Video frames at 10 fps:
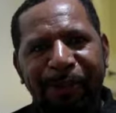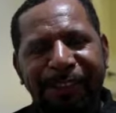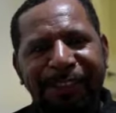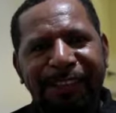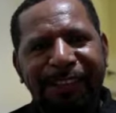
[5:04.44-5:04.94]

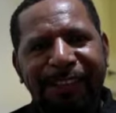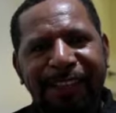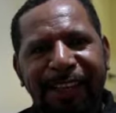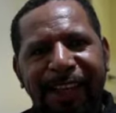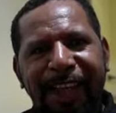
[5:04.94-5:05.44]
us
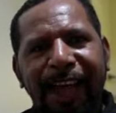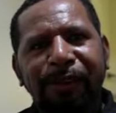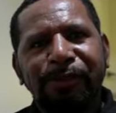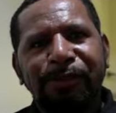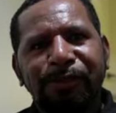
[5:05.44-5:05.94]

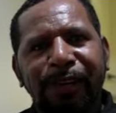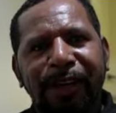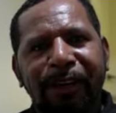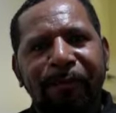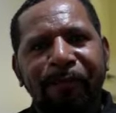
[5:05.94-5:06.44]
how
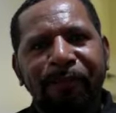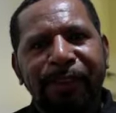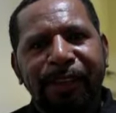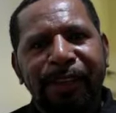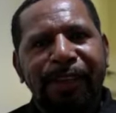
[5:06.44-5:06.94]
to
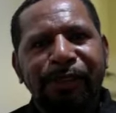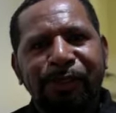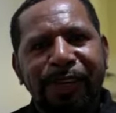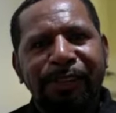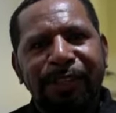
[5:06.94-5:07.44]

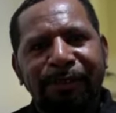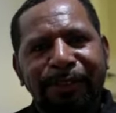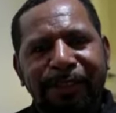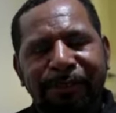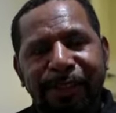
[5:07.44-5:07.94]
train
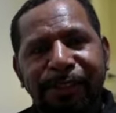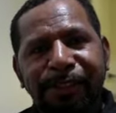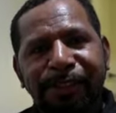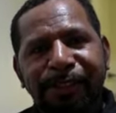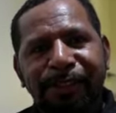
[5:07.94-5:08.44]

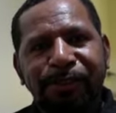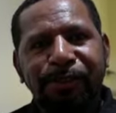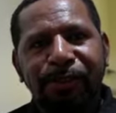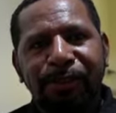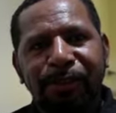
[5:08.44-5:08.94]
self-defense.
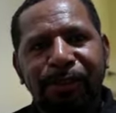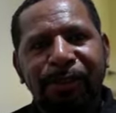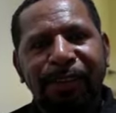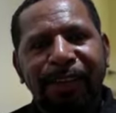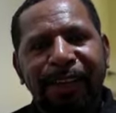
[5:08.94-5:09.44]
So
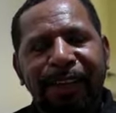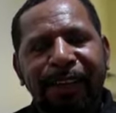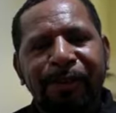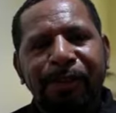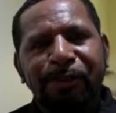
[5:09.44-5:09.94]

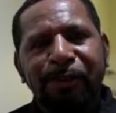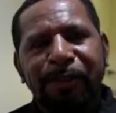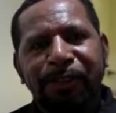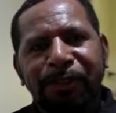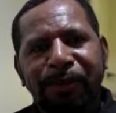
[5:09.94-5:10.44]
what we will
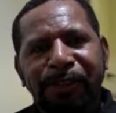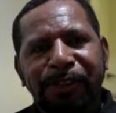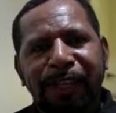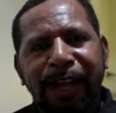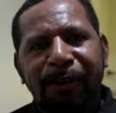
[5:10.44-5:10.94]
do
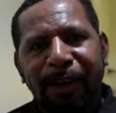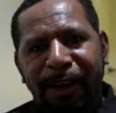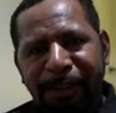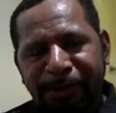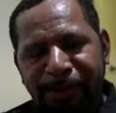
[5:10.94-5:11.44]
is our
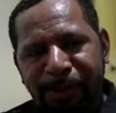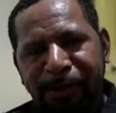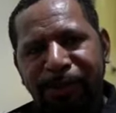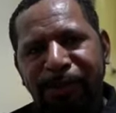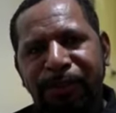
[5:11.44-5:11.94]
guards will
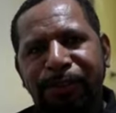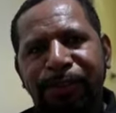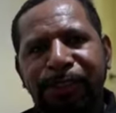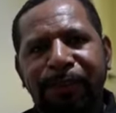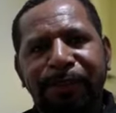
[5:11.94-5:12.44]
also go through
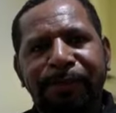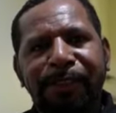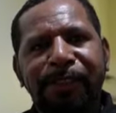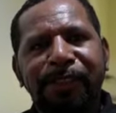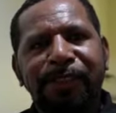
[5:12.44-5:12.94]

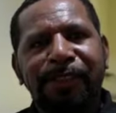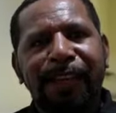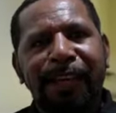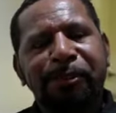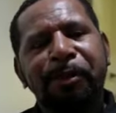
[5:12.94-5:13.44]
self-defense.
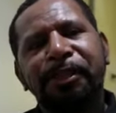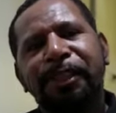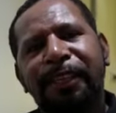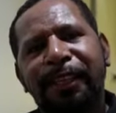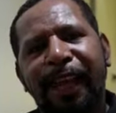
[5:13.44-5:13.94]

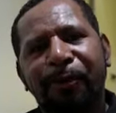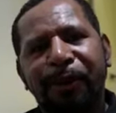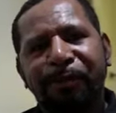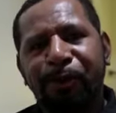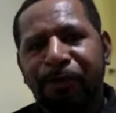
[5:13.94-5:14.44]
Especially, I
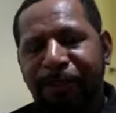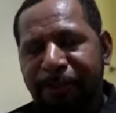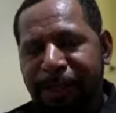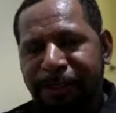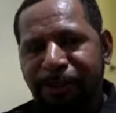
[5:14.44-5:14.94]
want more
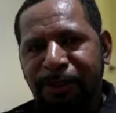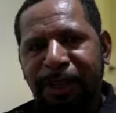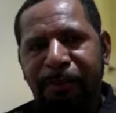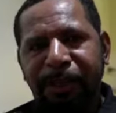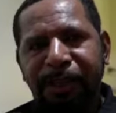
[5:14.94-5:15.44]
females to
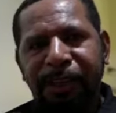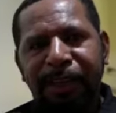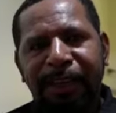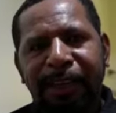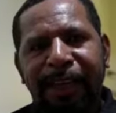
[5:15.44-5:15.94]
come in
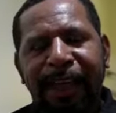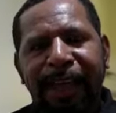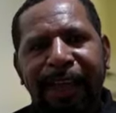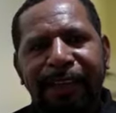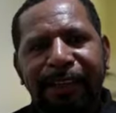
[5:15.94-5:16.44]

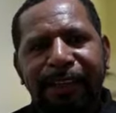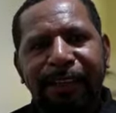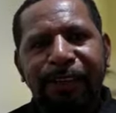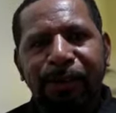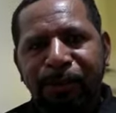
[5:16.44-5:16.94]
and then
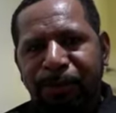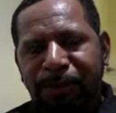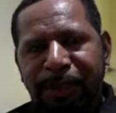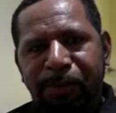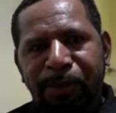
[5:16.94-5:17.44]
go through
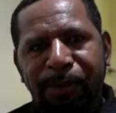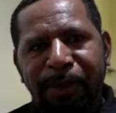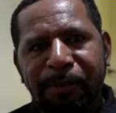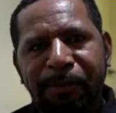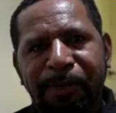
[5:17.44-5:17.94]
that
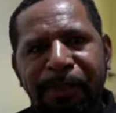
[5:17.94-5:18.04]
program.